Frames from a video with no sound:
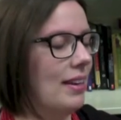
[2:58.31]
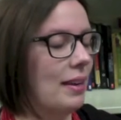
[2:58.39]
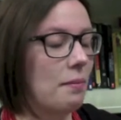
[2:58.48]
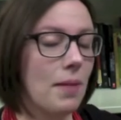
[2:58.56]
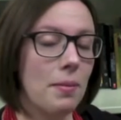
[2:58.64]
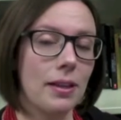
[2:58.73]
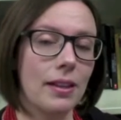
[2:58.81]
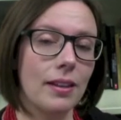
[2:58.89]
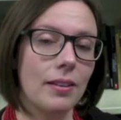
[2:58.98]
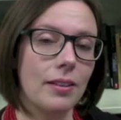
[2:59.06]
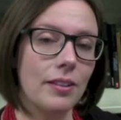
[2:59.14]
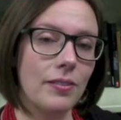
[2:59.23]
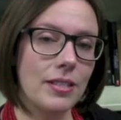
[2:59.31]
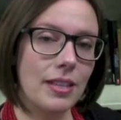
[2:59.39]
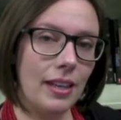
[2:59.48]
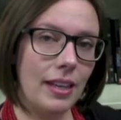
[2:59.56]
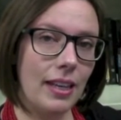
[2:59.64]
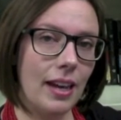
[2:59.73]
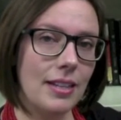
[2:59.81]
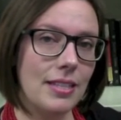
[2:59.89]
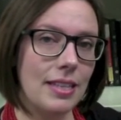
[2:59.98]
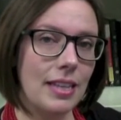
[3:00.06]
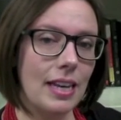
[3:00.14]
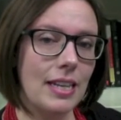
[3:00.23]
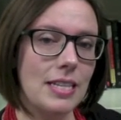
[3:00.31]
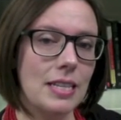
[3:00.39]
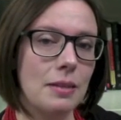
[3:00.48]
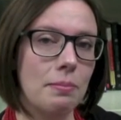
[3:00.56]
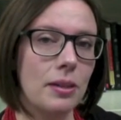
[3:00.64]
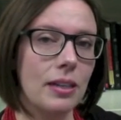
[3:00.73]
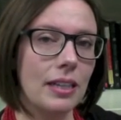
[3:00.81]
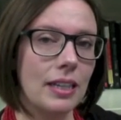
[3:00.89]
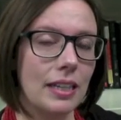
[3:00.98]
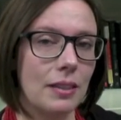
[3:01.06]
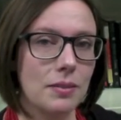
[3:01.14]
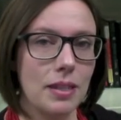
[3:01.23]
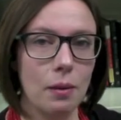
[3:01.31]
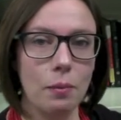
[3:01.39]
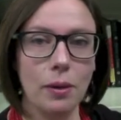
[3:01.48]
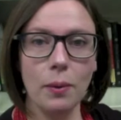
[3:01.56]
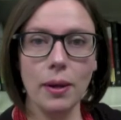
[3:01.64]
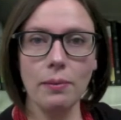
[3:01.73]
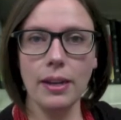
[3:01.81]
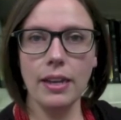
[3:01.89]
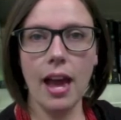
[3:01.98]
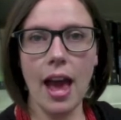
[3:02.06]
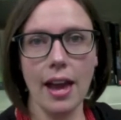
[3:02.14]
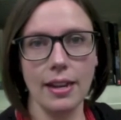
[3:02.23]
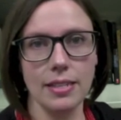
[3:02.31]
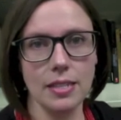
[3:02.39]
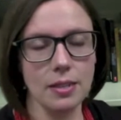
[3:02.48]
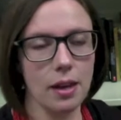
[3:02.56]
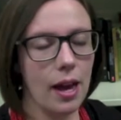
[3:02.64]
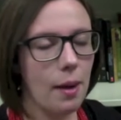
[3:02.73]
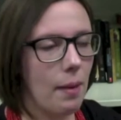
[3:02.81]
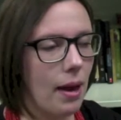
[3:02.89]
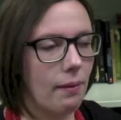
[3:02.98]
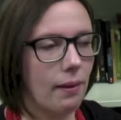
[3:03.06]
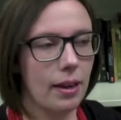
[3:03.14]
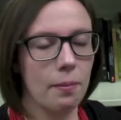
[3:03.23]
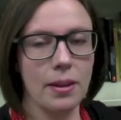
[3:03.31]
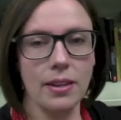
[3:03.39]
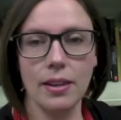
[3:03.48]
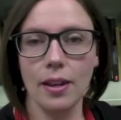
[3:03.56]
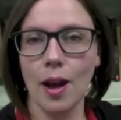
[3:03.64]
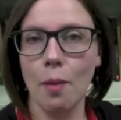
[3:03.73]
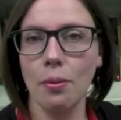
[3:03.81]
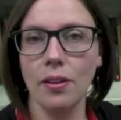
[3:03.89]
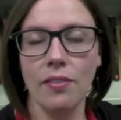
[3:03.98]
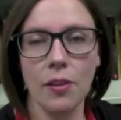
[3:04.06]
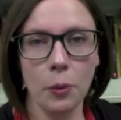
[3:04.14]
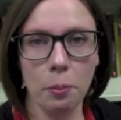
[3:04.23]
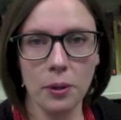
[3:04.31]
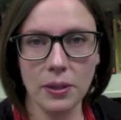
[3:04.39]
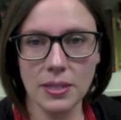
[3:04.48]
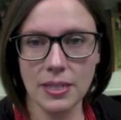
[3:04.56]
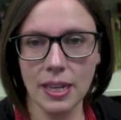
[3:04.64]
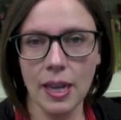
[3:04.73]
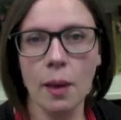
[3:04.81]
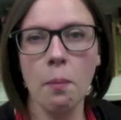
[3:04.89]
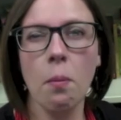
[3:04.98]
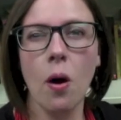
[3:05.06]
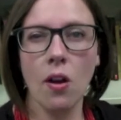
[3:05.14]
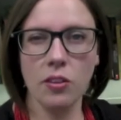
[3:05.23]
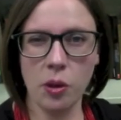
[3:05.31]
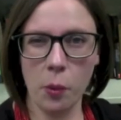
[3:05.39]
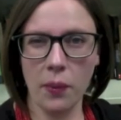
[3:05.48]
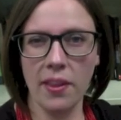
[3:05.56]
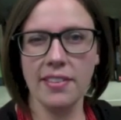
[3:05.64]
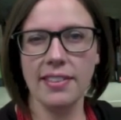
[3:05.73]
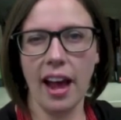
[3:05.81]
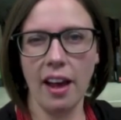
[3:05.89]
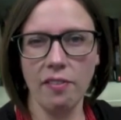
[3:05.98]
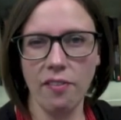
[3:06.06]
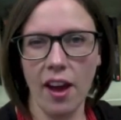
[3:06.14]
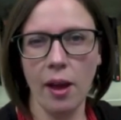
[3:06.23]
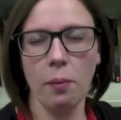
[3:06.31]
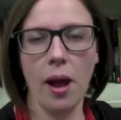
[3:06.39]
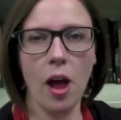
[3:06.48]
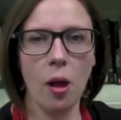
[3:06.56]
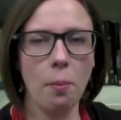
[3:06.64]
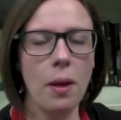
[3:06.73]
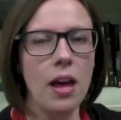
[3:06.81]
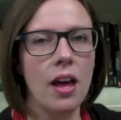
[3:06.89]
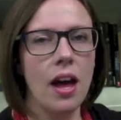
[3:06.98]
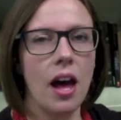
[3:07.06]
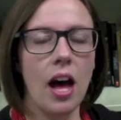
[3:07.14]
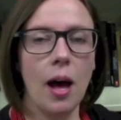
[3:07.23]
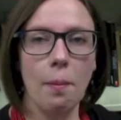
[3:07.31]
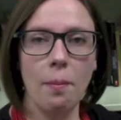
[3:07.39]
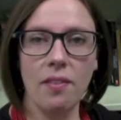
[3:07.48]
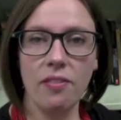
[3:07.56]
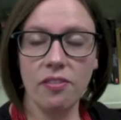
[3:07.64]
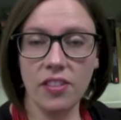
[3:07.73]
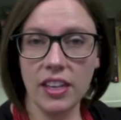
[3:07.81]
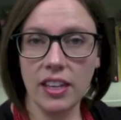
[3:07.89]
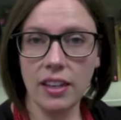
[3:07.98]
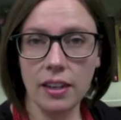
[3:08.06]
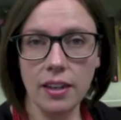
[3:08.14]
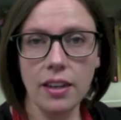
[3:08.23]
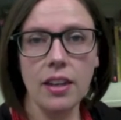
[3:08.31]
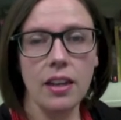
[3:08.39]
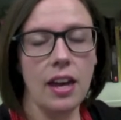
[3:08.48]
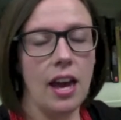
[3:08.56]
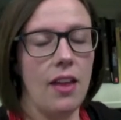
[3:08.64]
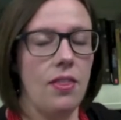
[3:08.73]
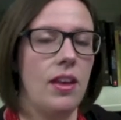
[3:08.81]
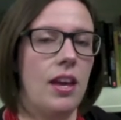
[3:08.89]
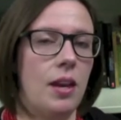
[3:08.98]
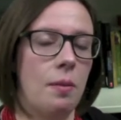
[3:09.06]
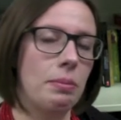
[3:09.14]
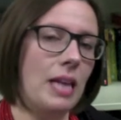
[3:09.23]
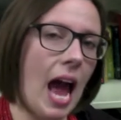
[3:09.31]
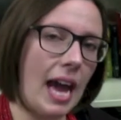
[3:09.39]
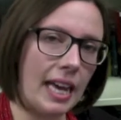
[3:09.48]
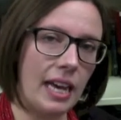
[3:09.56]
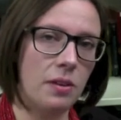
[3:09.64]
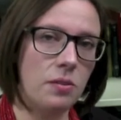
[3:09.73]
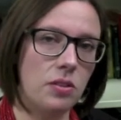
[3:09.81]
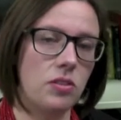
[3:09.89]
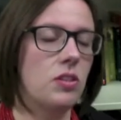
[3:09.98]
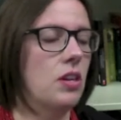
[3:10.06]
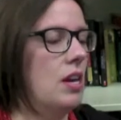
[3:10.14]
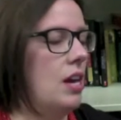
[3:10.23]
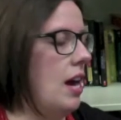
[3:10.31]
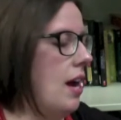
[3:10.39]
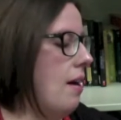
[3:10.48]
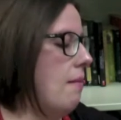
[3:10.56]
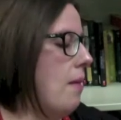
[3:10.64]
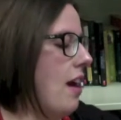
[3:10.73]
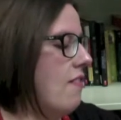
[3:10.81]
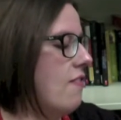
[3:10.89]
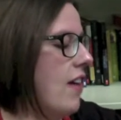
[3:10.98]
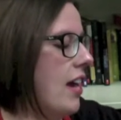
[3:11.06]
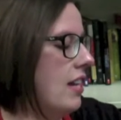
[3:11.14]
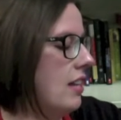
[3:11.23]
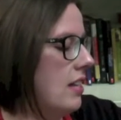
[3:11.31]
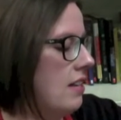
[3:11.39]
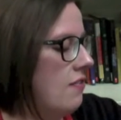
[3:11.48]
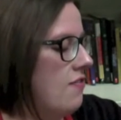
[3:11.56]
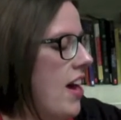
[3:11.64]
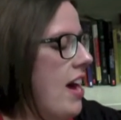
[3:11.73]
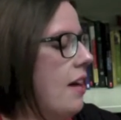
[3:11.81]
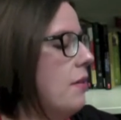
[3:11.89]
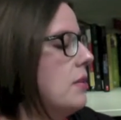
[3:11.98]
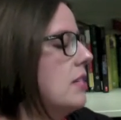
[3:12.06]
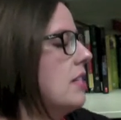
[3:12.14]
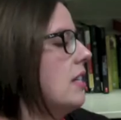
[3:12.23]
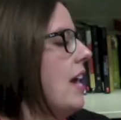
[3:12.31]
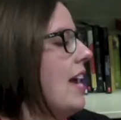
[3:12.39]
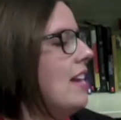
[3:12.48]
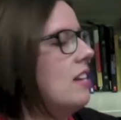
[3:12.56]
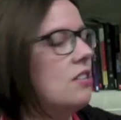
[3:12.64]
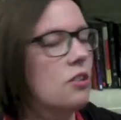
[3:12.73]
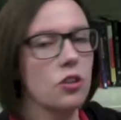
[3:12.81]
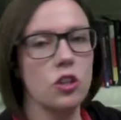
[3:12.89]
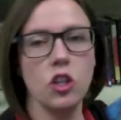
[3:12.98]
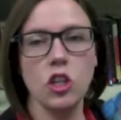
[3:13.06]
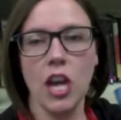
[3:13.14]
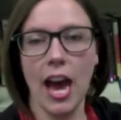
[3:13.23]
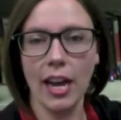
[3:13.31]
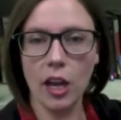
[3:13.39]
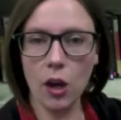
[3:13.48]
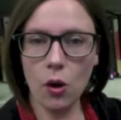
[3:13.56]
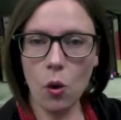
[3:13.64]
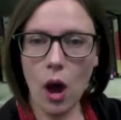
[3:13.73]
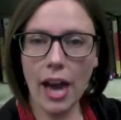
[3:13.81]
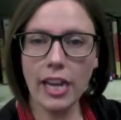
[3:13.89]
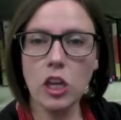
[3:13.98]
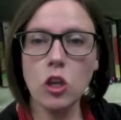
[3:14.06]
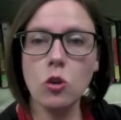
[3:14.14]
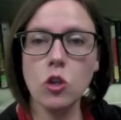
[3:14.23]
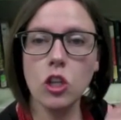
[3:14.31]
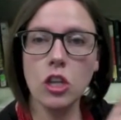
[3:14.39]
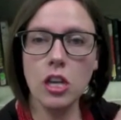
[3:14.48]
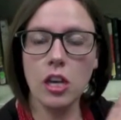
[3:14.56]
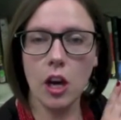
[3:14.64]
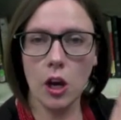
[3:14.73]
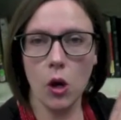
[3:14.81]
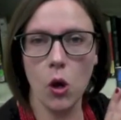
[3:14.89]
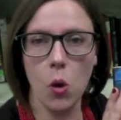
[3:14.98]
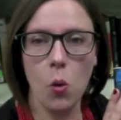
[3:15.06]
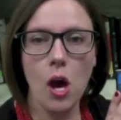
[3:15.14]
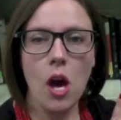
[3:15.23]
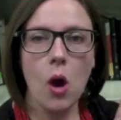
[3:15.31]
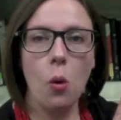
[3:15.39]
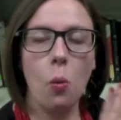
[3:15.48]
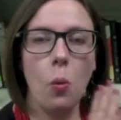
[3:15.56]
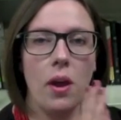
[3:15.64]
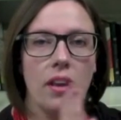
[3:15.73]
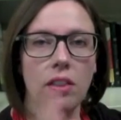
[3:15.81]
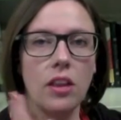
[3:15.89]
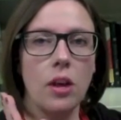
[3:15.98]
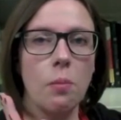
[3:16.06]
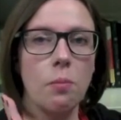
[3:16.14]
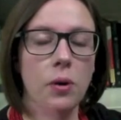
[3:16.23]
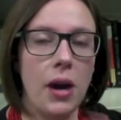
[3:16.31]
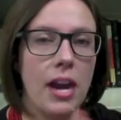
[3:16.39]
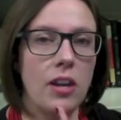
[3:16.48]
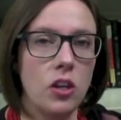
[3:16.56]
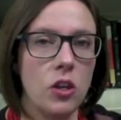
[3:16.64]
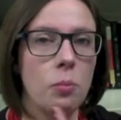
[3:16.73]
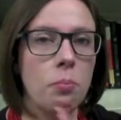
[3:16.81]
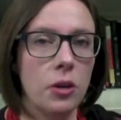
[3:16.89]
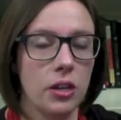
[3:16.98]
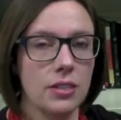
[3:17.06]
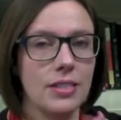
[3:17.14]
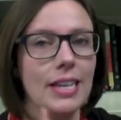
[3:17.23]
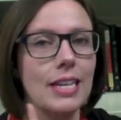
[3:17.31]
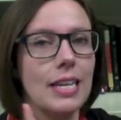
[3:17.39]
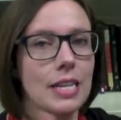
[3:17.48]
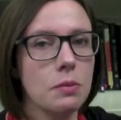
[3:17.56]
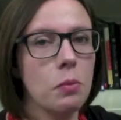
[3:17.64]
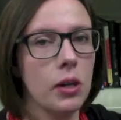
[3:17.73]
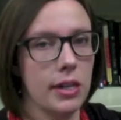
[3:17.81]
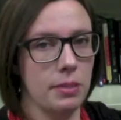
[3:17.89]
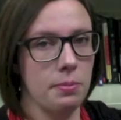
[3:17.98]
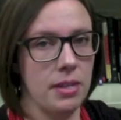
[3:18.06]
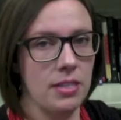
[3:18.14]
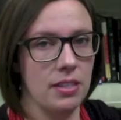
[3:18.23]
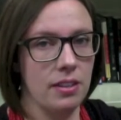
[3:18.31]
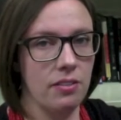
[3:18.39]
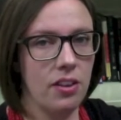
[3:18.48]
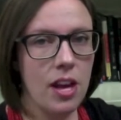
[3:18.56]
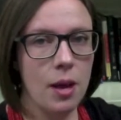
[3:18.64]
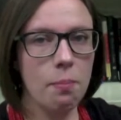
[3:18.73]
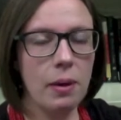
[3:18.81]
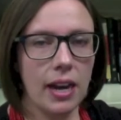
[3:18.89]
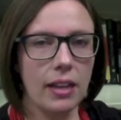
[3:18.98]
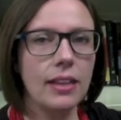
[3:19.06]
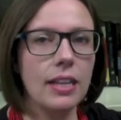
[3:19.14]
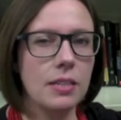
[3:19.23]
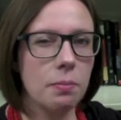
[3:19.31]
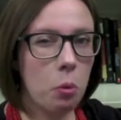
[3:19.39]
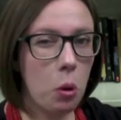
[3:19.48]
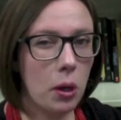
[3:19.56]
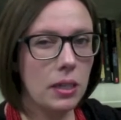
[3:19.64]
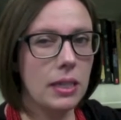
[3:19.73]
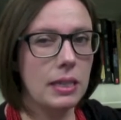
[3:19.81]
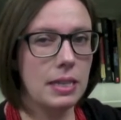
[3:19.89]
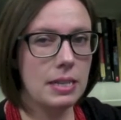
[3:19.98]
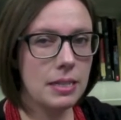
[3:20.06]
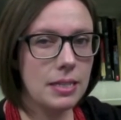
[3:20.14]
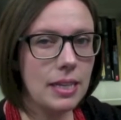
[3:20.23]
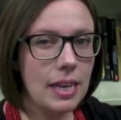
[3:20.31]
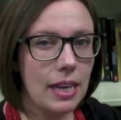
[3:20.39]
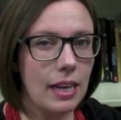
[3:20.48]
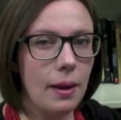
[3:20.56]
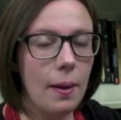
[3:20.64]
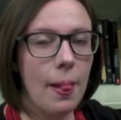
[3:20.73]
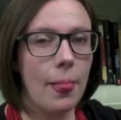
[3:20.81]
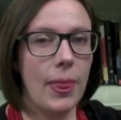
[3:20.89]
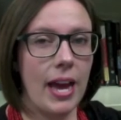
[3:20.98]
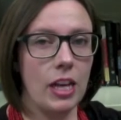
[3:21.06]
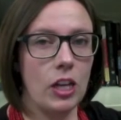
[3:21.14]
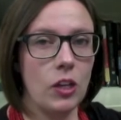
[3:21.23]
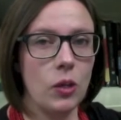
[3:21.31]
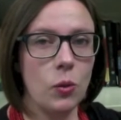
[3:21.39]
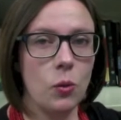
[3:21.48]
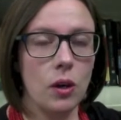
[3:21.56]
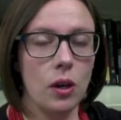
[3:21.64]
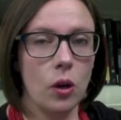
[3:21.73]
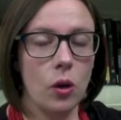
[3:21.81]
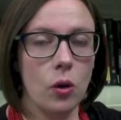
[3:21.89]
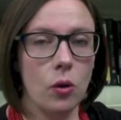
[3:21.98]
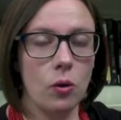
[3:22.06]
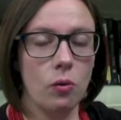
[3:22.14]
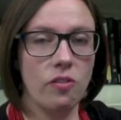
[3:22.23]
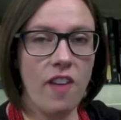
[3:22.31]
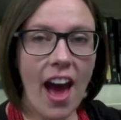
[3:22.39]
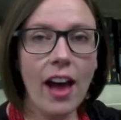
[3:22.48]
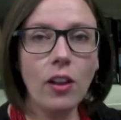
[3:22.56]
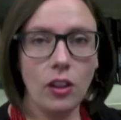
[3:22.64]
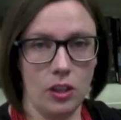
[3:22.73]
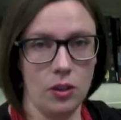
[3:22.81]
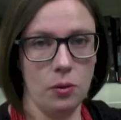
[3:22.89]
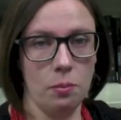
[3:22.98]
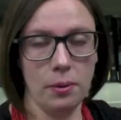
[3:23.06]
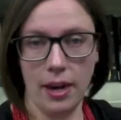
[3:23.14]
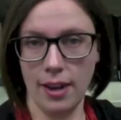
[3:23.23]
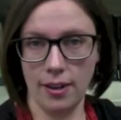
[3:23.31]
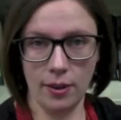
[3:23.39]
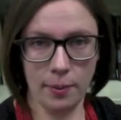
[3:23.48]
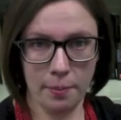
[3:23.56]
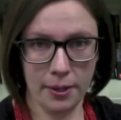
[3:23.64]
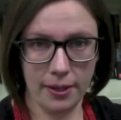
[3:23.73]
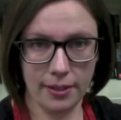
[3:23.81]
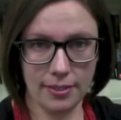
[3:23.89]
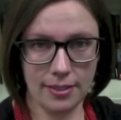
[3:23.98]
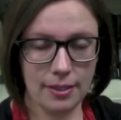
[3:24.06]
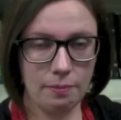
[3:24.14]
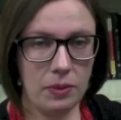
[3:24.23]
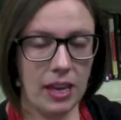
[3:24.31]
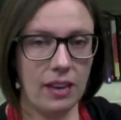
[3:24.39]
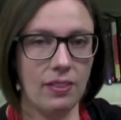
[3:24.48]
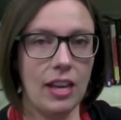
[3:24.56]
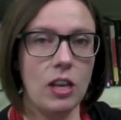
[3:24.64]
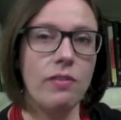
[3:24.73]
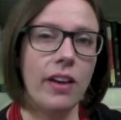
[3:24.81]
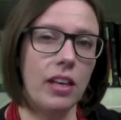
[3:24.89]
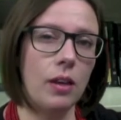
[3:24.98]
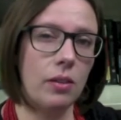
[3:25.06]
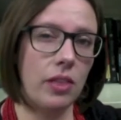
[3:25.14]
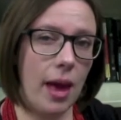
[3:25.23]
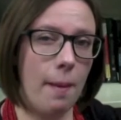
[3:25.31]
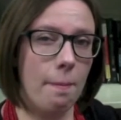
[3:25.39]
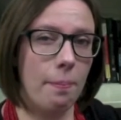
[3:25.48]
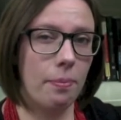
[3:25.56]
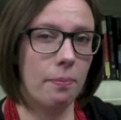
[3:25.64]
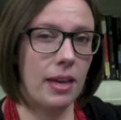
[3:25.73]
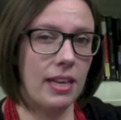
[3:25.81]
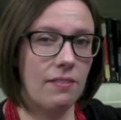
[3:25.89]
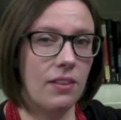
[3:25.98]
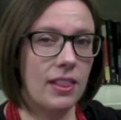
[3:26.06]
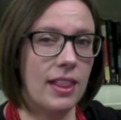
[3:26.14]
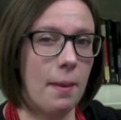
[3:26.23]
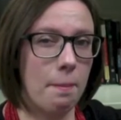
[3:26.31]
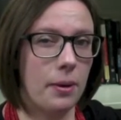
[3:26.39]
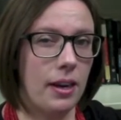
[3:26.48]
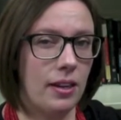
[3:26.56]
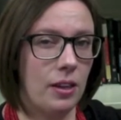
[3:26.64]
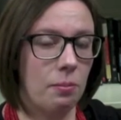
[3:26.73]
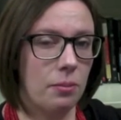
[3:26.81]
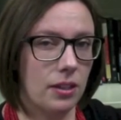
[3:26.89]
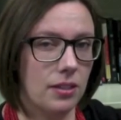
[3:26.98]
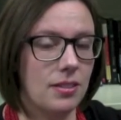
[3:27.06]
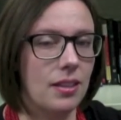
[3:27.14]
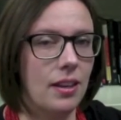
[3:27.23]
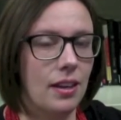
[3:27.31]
Maybe a little nervous that he got to the end of the book and it was like, I read next? I recommended a couple of other books to him, also in the sci-fi realm, Feed and then Blackout. I finally found Ender's Shadow. I usually go with brand new books. It is more expensive, but I think it's important that they see that you value brand new books and that you value them by giving them brand new books.